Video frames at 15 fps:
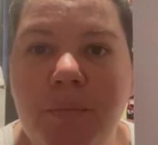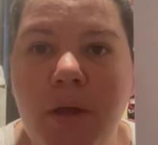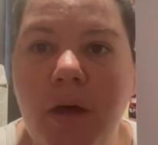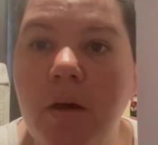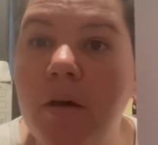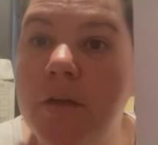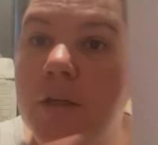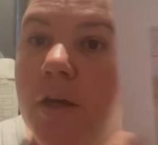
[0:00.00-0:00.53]

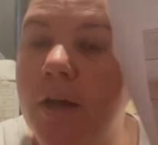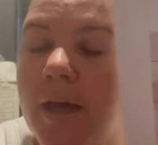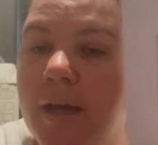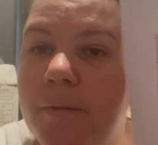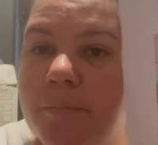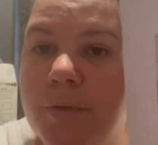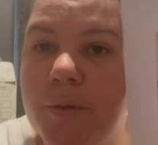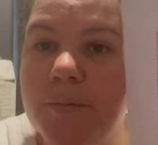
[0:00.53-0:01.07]
Oh no, I
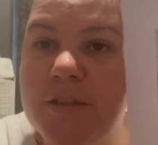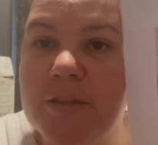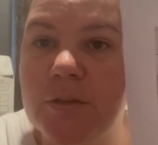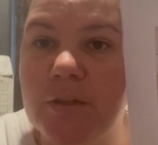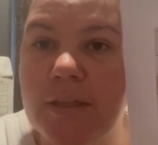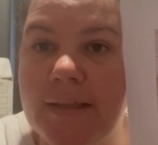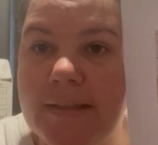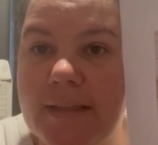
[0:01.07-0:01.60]
probably saw
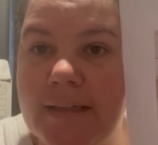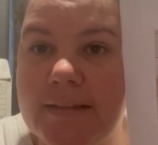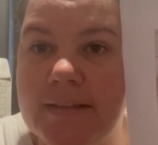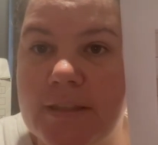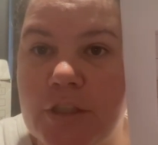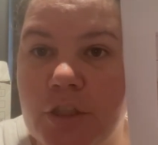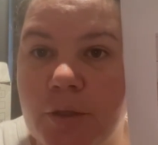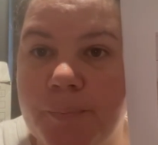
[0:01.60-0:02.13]
it at the Etsy
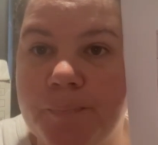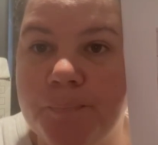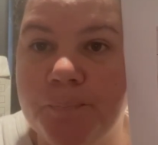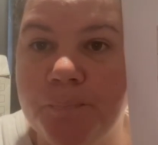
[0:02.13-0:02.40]
shop.